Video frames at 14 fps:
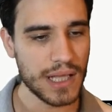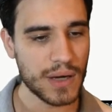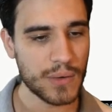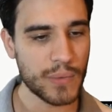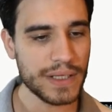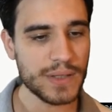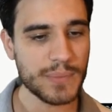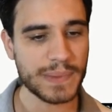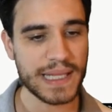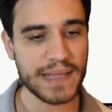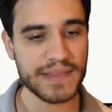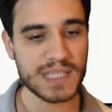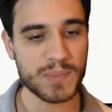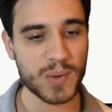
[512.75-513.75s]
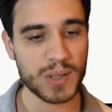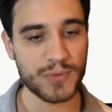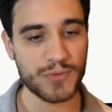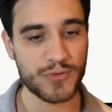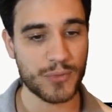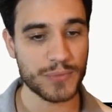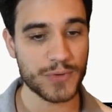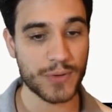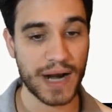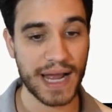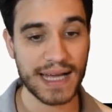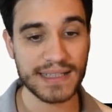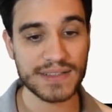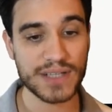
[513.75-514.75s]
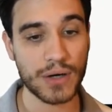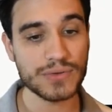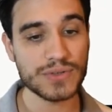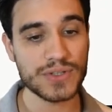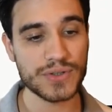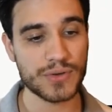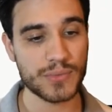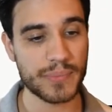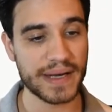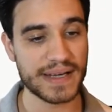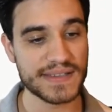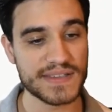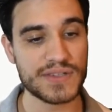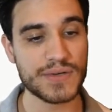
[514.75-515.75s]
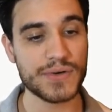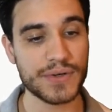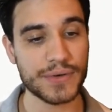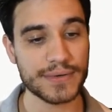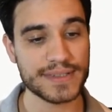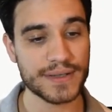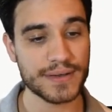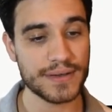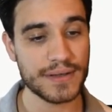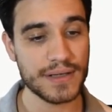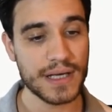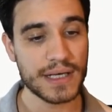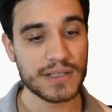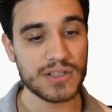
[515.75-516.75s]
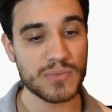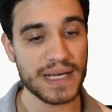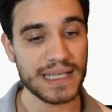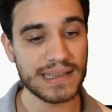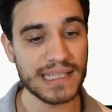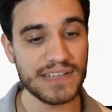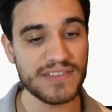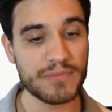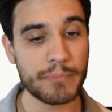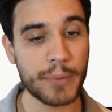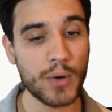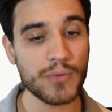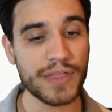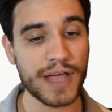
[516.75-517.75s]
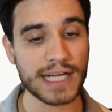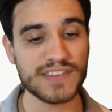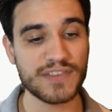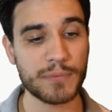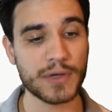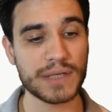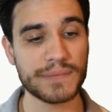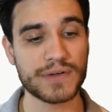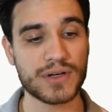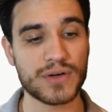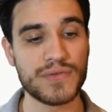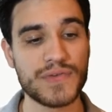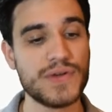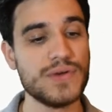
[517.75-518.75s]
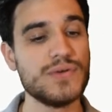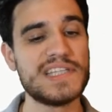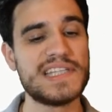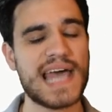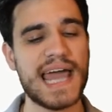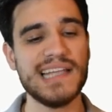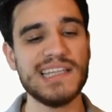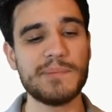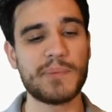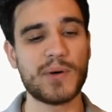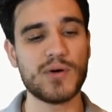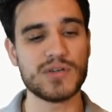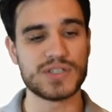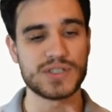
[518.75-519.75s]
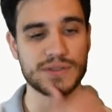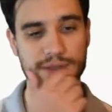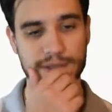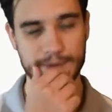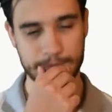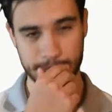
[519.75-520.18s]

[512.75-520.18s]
When you play this Pokemon from your hand onto your bench during your turn, you may leave both active Pokemon confused and poisoned.